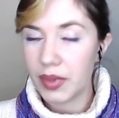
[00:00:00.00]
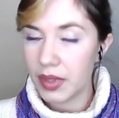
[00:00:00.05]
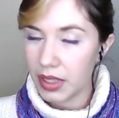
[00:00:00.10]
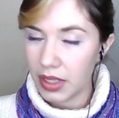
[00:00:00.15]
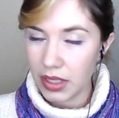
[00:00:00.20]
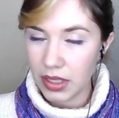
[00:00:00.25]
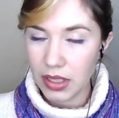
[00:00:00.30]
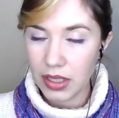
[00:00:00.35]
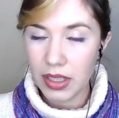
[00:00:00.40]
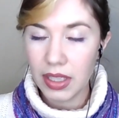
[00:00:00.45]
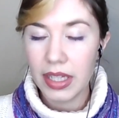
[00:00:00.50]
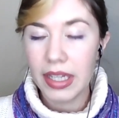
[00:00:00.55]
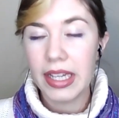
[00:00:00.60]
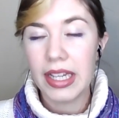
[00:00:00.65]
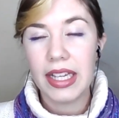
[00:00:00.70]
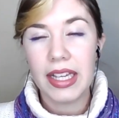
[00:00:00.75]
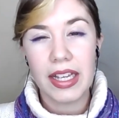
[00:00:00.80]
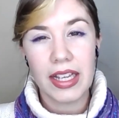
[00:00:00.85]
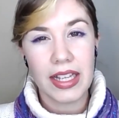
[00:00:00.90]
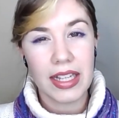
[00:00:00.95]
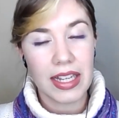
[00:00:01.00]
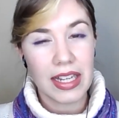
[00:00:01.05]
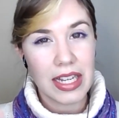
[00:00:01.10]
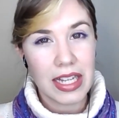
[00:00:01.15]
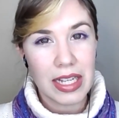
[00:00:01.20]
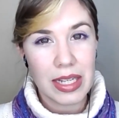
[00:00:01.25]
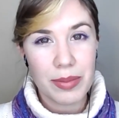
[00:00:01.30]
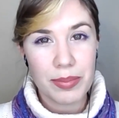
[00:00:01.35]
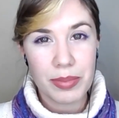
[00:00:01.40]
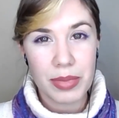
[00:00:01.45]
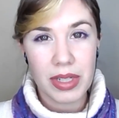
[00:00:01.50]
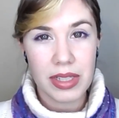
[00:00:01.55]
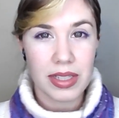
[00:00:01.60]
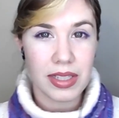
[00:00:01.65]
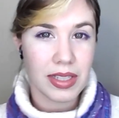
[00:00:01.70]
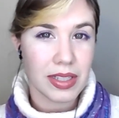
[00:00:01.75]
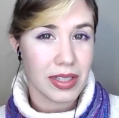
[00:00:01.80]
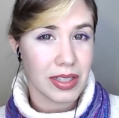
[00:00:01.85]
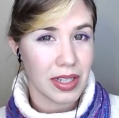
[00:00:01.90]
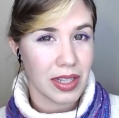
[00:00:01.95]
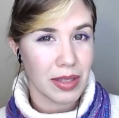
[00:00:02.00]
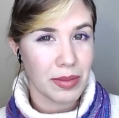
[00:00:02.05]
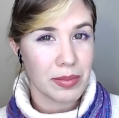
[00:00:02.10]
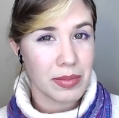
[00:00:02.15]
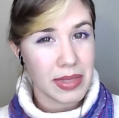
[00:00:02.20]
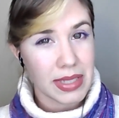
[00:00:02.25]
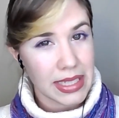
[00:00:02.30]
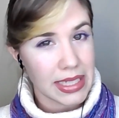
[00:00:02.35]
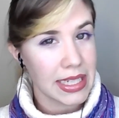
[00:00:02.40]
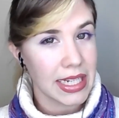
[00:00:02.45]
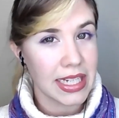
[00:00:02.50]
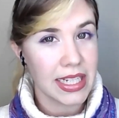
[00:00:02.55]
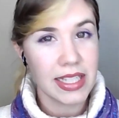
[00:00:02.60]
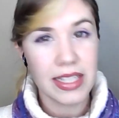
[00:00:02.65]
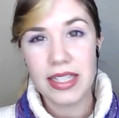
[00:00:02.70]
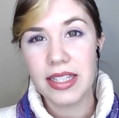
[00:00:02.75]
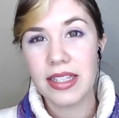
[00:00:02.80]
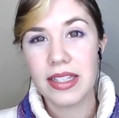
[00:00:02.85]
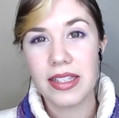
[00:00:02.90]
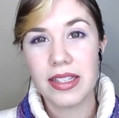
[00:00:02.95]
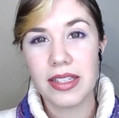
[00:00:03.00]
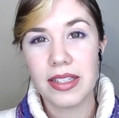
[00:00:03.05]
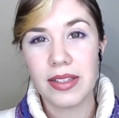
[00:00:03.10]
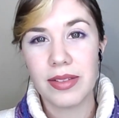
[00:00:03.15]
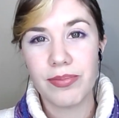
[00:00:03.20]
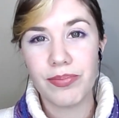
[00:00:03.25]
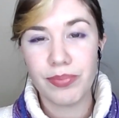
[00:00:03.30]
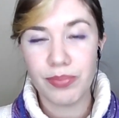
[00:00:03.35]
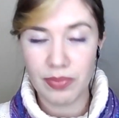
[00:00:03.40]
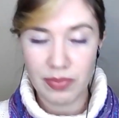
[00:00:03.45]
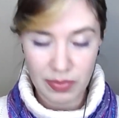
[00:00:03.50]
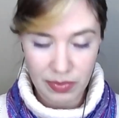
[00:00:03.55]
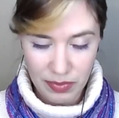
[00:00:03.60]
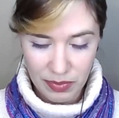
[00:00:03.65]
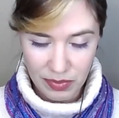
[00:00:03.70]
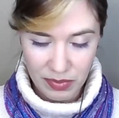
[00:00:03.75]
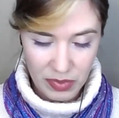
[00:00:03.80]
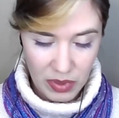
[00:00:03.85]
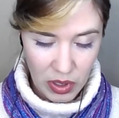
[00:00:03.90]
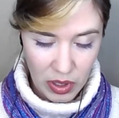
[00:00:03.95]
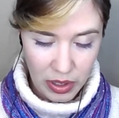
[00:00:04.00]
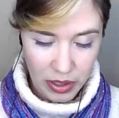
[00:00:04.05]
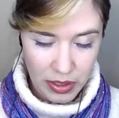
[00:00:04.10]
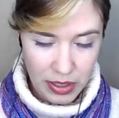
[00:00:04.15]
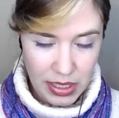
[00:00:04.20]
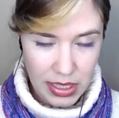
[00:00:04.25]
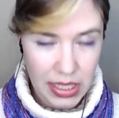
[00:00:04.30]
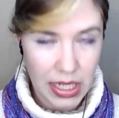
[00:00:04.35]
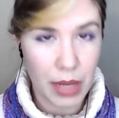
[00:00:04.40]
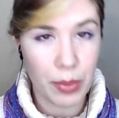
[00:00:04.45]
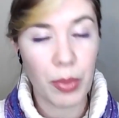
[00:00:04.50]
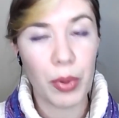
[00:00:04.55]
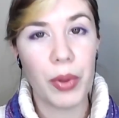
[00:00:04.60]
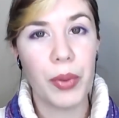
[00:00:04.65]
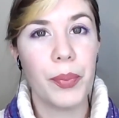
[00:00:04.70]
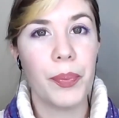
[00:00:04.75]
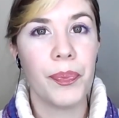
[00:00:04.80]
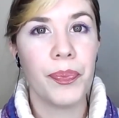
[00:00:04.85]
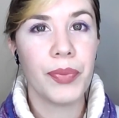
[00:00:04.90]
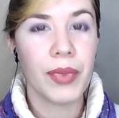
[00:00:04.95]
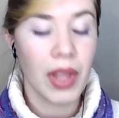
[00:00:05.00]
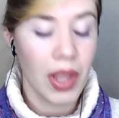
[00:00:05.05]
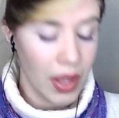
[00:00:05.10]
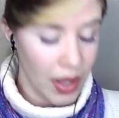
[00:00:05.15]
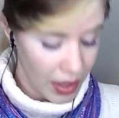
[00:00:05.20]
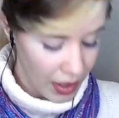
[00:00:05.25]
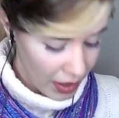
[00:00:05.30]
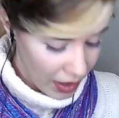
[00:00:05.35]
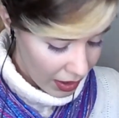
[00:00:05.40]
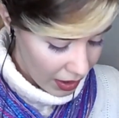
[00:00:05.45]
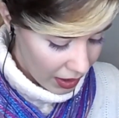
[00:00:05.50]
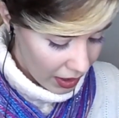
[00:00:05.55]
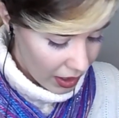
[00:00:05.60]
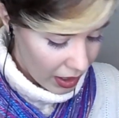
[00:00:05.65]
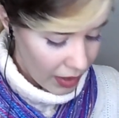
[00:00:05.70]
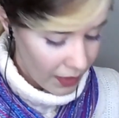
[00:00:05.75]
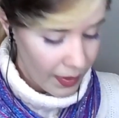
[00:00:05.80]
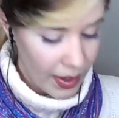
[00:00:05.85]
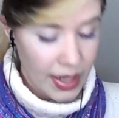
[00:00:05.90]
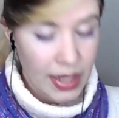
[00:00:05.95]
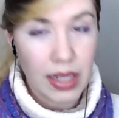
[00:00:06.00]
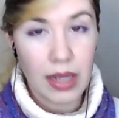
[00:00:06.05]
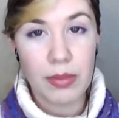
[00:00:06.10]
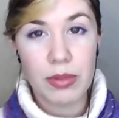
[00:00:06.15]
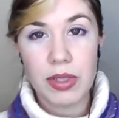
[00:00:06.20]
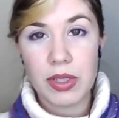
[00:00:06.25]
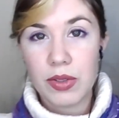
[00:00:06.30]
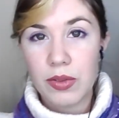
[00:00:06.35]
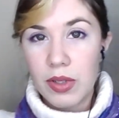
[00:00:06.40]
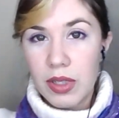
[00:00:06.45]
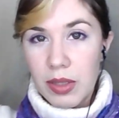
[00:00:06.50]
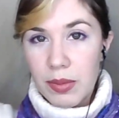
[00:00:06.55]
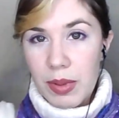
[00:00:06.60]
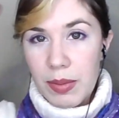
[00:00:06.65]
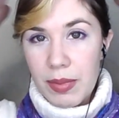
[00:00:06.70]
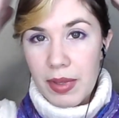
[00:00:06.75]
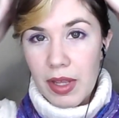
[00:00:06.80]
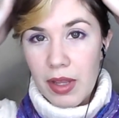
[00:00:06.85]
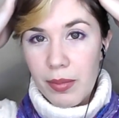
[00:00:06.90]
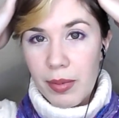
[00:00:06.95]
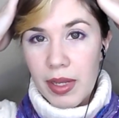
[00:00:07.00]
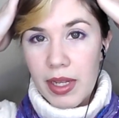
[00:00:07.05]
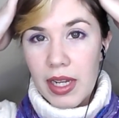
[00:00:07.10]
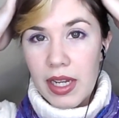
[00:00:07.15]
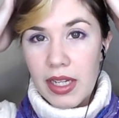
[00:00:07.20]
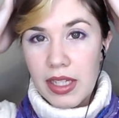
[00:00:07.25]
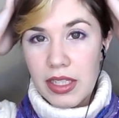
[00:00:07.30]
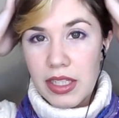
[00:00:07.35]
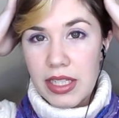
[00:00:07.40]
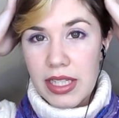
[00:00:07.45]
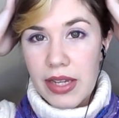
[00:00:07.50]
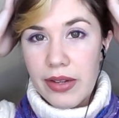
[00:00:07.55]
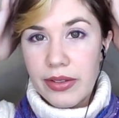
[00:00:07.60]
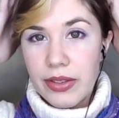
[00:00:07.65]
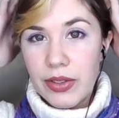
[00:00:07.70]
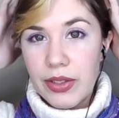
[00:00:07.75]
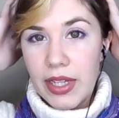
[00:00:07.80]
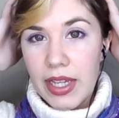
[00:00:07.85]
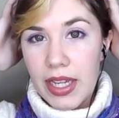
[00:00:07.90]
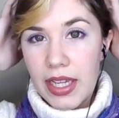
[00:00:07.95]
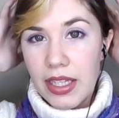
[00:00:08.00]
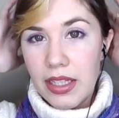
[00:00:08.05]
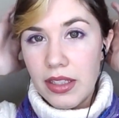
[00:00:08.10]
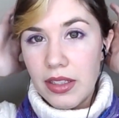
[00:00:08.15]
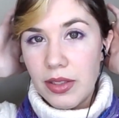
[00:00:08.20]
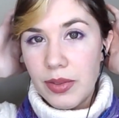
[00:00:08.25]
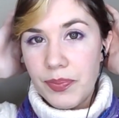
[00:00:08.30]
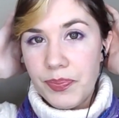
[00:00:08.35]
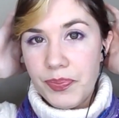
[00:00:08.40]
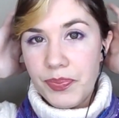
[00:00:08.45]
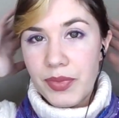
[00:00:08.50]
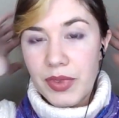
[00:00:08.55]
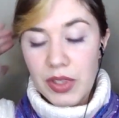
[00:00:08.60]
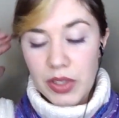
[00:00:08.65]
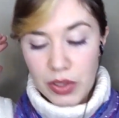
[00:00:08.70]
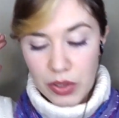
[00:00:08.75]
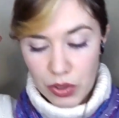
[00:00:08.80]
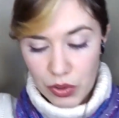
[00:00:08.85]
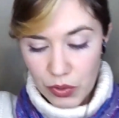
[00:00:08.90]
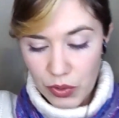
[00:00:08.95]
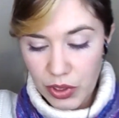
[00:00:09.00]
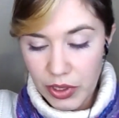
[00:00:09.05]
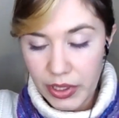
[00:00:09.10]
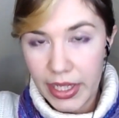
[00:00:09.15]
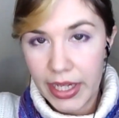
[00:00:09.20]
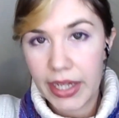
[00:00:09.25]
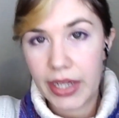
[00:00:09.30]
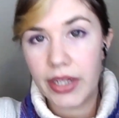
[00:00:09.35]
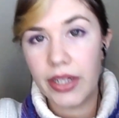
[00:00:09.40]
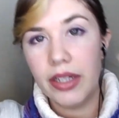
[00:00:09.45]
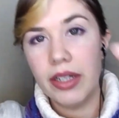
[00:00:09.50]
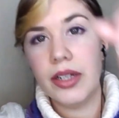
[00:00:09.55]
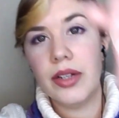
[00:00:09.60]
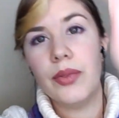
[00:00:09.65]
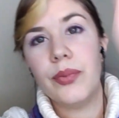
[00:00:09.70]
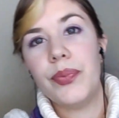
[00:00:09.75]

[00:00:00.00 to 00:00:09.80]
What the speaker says: None. Any buzzes, hums, tinnitus? All is stable. Alright, I'm just going to be palpating down your head, through your hair.